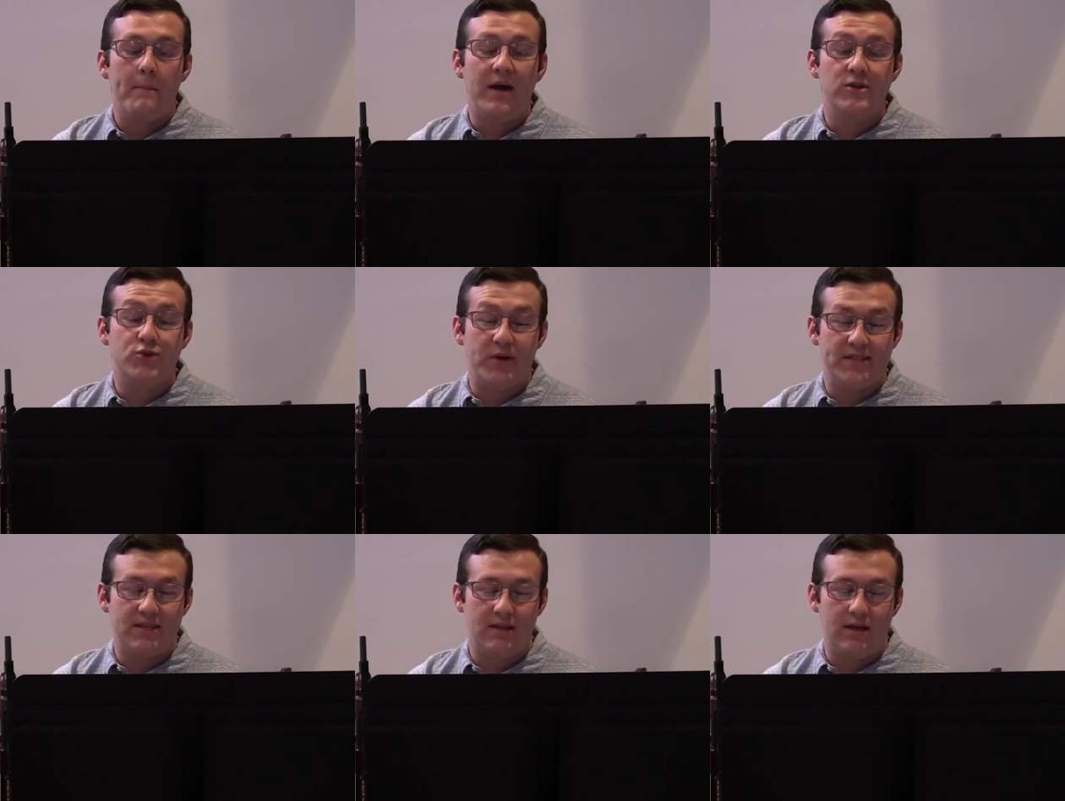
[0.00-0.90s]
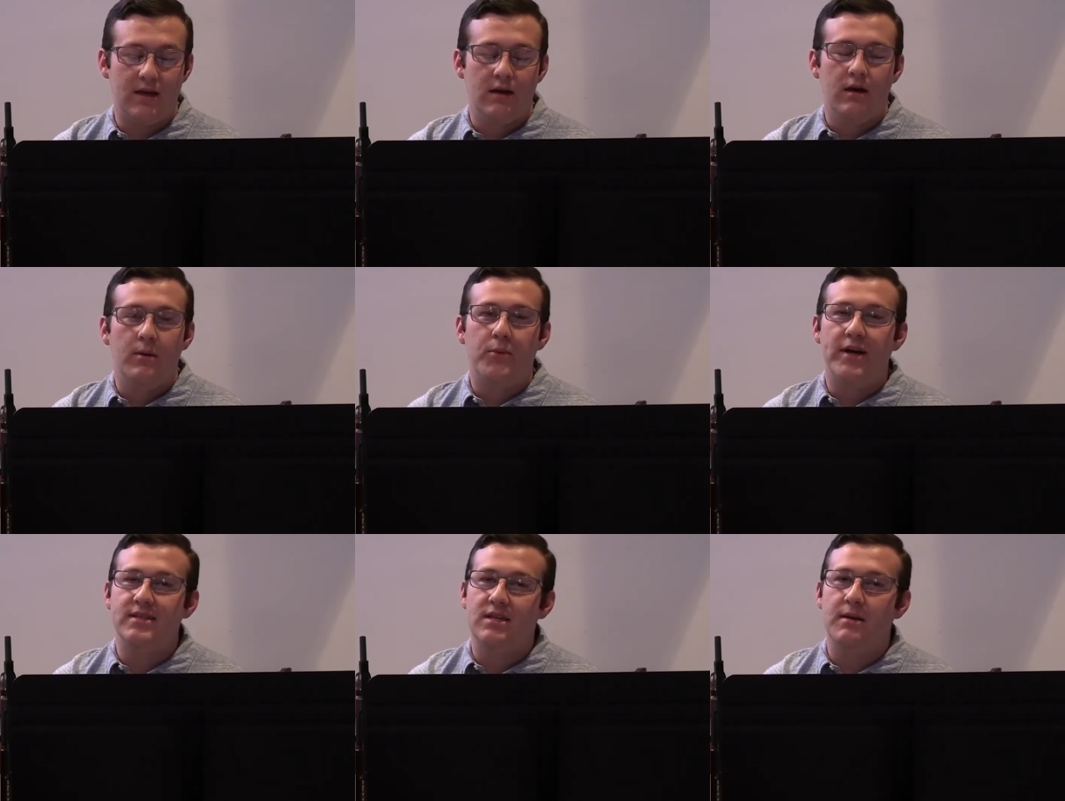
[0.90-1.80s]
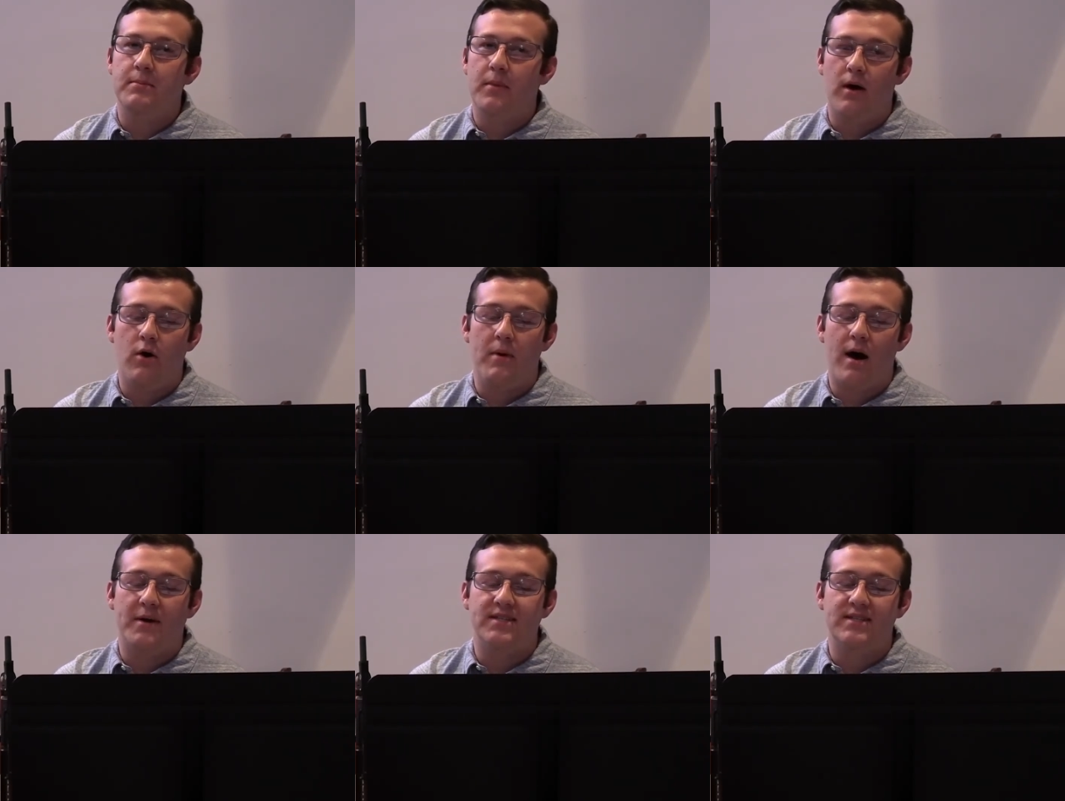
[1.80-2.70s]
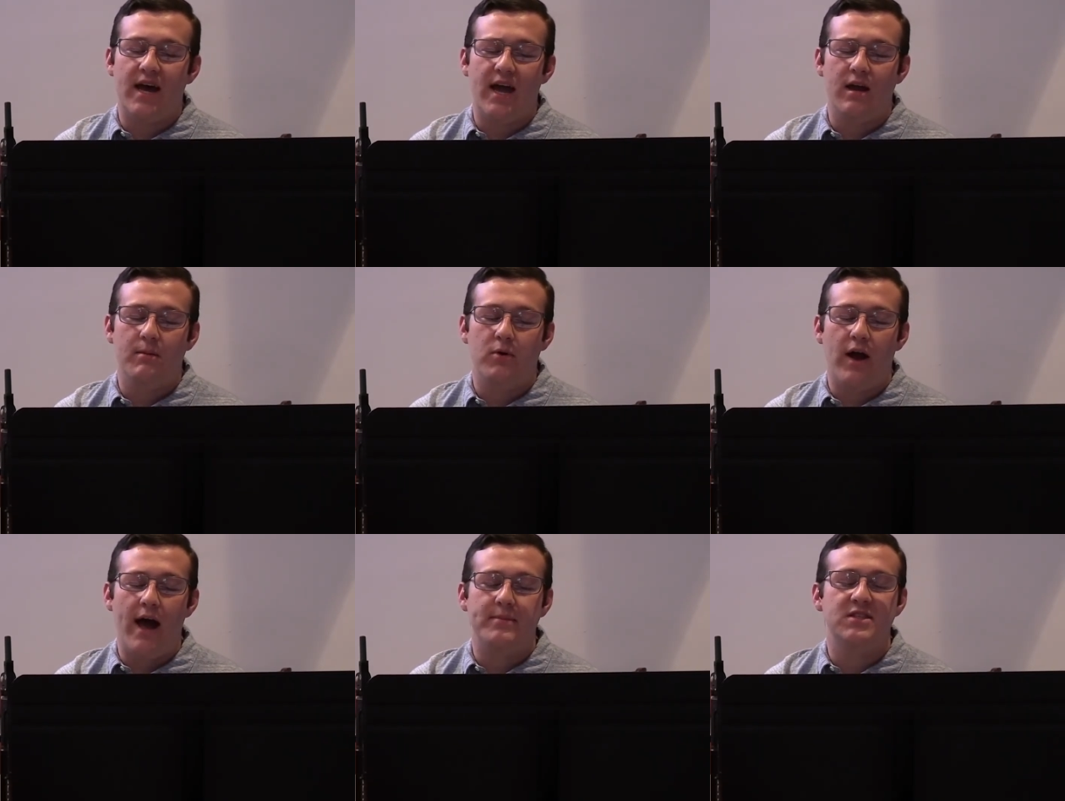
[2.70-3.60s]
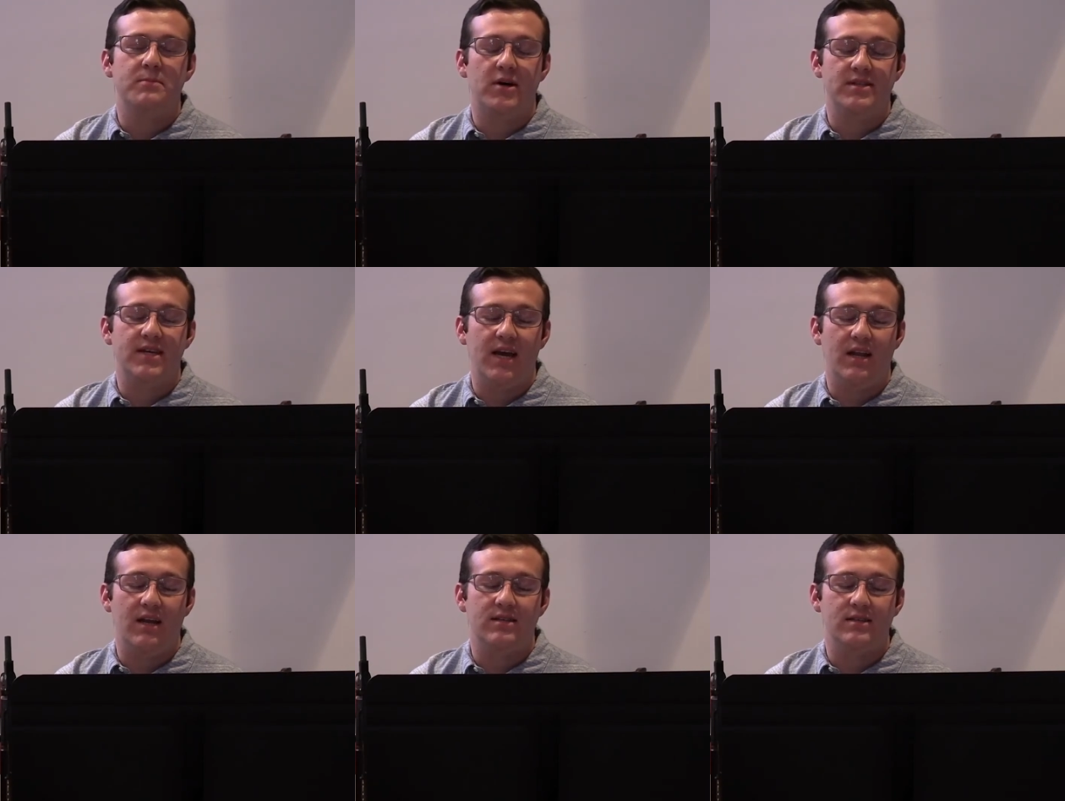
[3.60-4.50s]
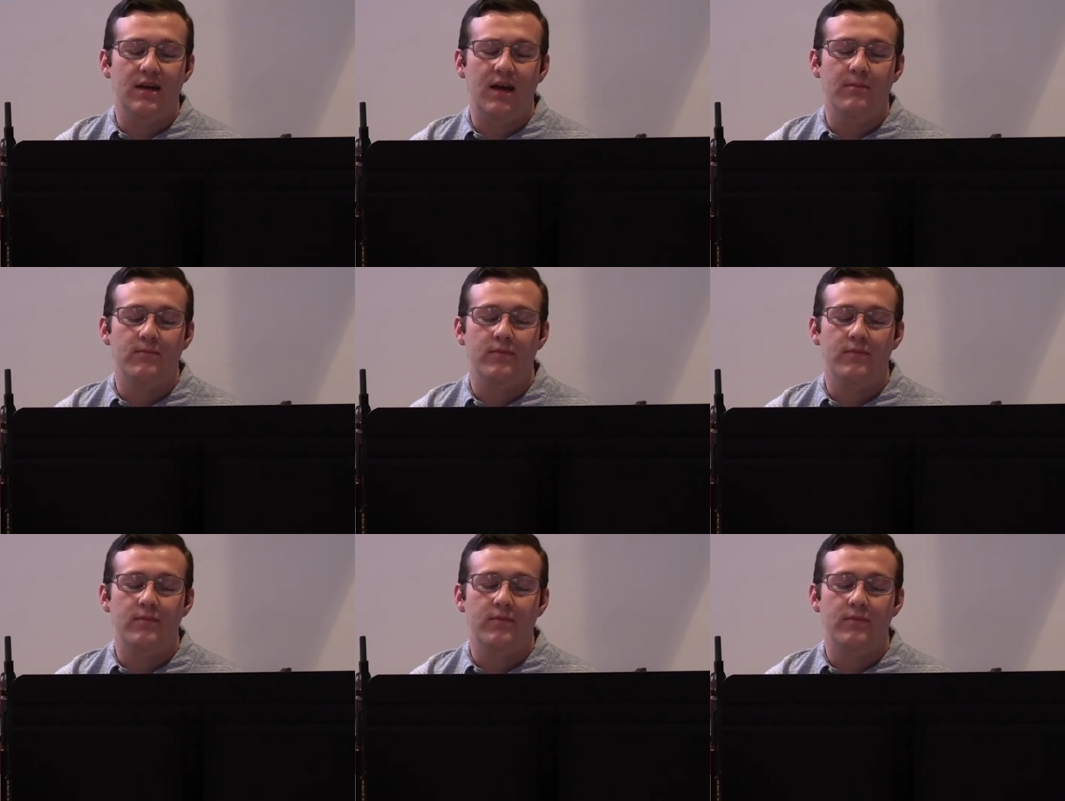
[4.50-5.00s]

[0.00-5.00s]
Most recently, President Obama sang, perhaps spontaneously,